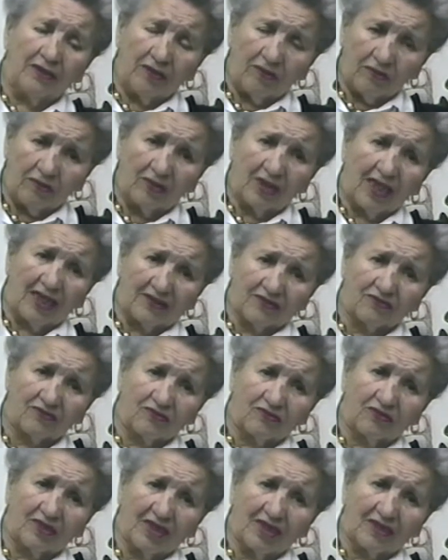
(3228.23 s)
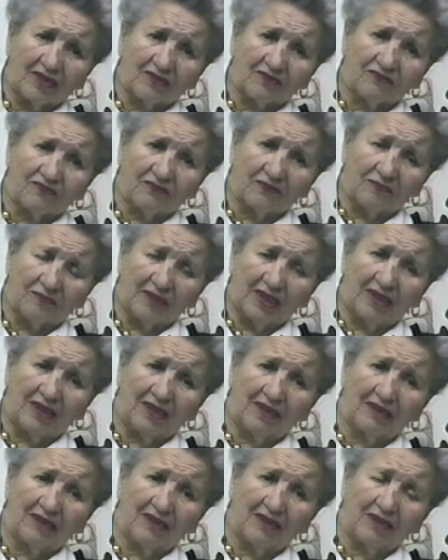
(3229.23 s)
I knew Castro, yes, from
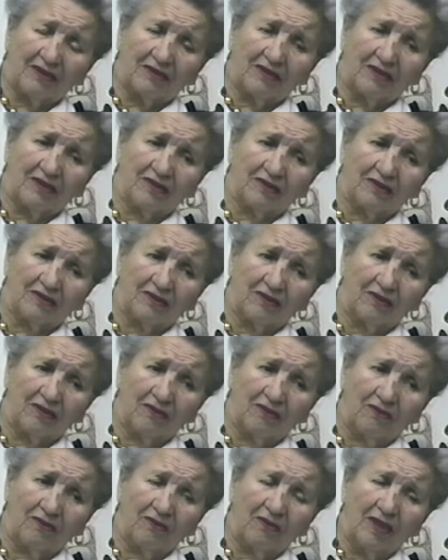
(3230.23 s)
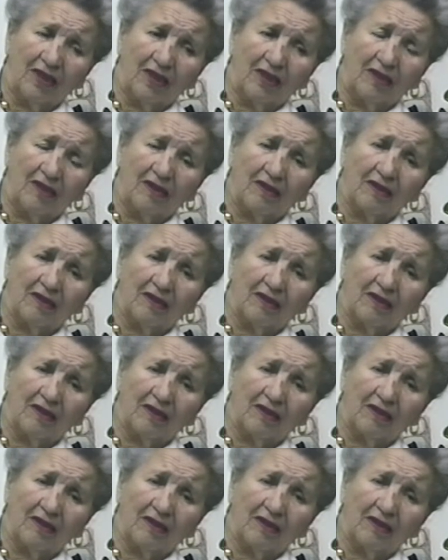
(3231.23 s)
many years ago. He had a